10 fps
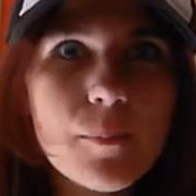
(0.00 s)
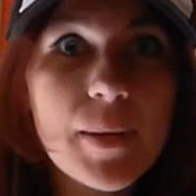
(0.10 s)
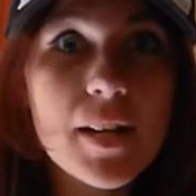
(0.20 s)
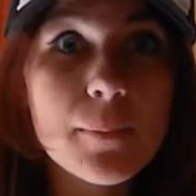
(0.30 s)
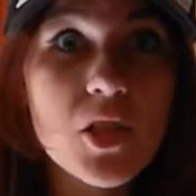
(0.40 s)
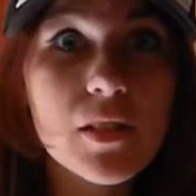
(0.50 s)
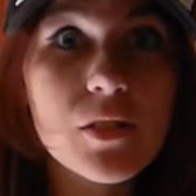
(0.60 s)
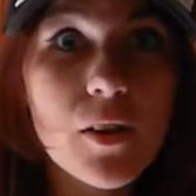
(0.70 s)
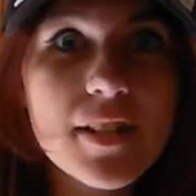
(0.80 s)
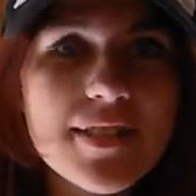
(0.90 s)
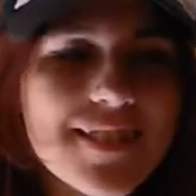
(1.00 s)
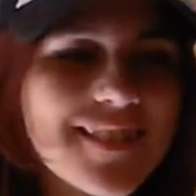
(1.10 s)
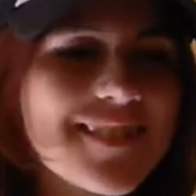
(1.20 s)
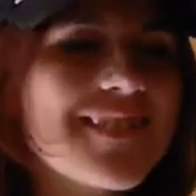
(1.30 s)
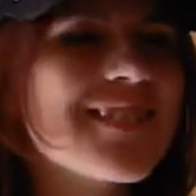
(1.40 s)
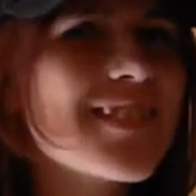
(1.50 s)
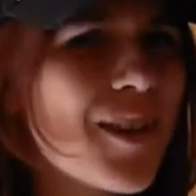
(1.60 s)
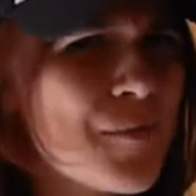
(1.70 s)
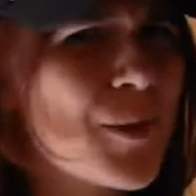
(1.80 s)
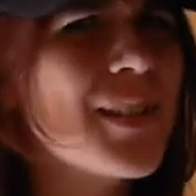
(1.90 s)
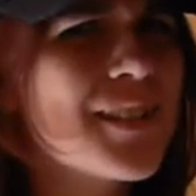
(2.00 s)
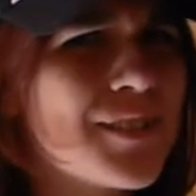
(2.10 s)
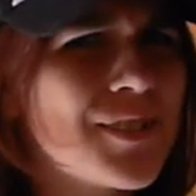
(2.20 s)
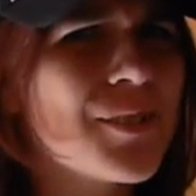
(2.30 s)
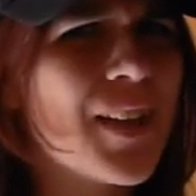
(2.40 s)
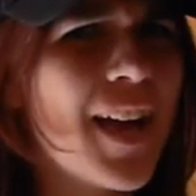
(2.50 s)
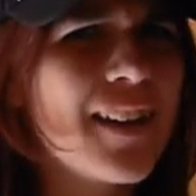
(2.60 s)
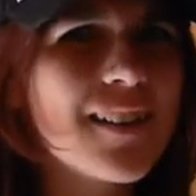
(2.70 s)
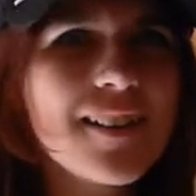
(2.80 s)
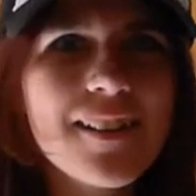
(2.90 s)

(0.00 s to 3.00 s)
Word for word: Beat up Chuck Norris. Tom Brady could do that.